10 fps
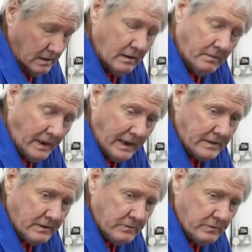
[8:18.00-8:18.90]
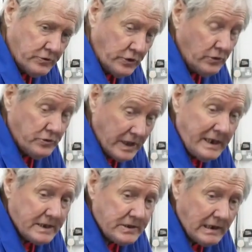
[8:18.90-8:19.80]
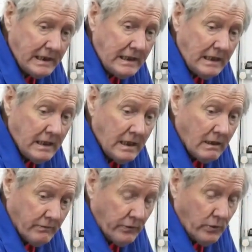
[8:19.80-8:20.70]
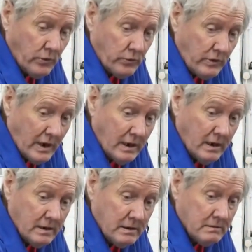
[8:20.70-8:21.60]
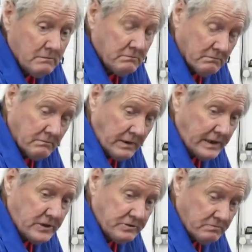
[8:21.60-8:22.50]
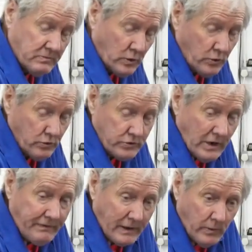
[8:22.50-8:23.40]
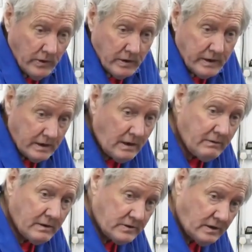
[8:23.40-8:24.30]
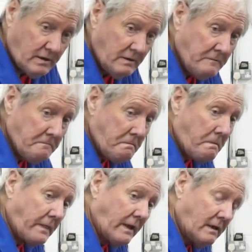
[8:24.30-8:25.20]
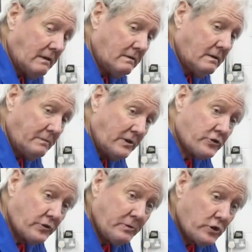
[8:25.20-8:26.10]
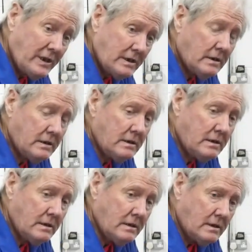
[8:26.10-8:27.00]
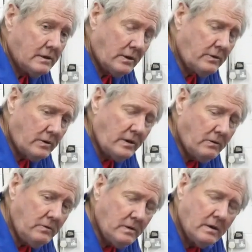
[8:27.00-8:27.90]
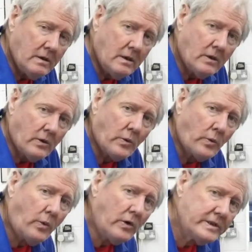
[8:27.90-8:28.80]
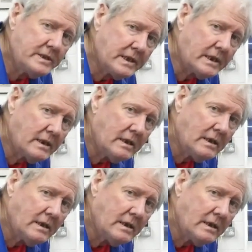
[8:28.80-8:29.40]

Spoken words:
bike that was used in Italy for police or traffic work, you know, it's a ministry machine." No, what is it?